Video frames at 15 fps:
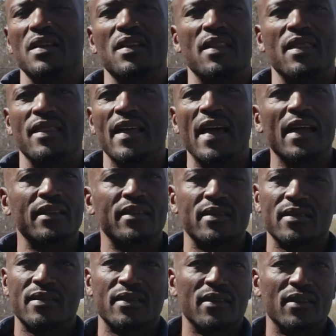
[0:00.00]

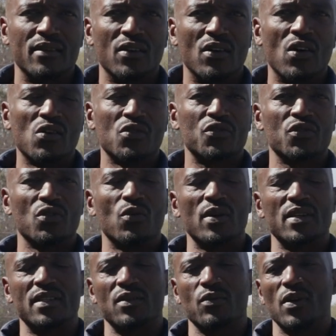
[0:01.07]
that, you know, also
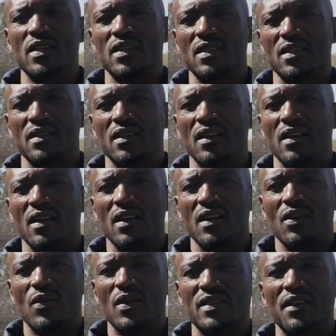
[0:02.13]
was
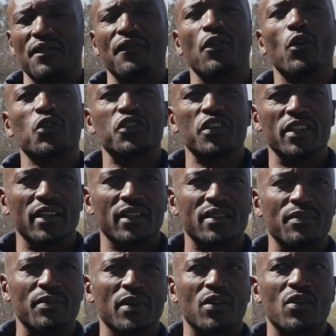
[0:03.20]

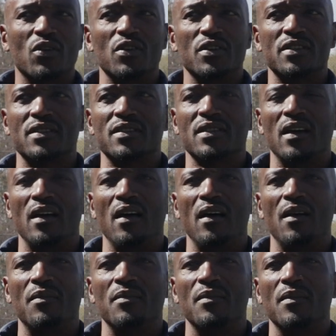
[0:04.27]
unfortunate, because
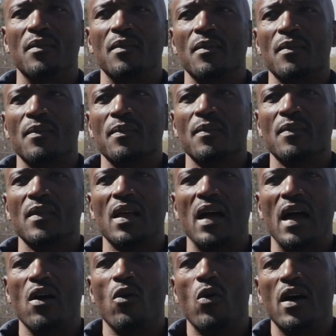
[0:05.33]

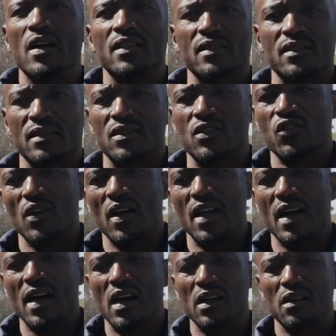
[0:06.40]
I was
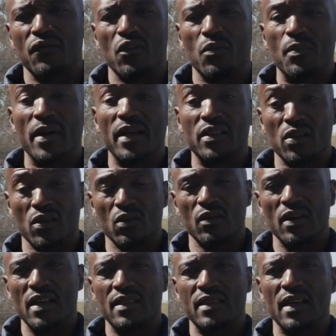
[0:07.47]
trying out for Petro
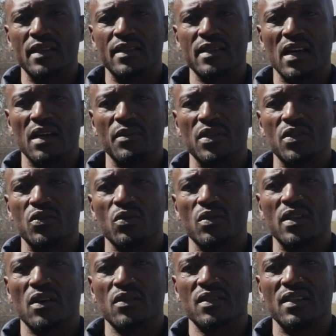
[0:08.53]
at that time in
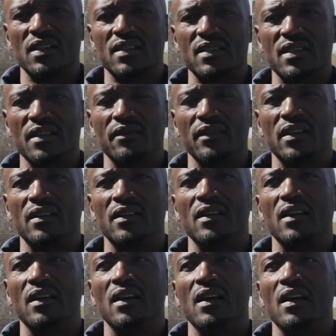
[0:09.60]
2007.
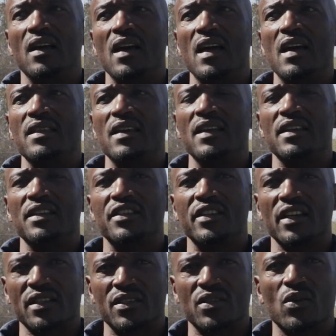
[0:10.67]
And then it
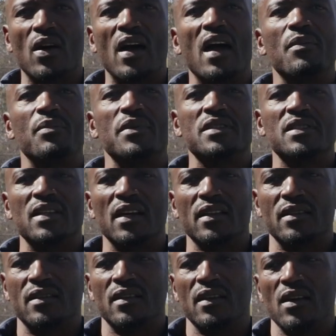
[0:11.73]
just so happens
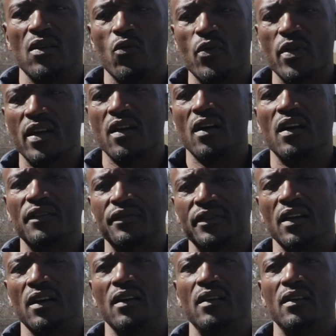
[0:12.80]
that a week
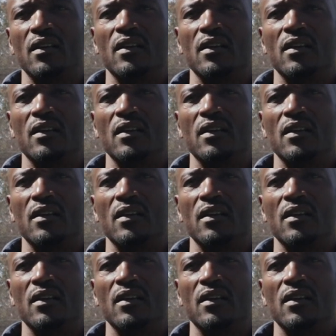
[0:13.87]
after,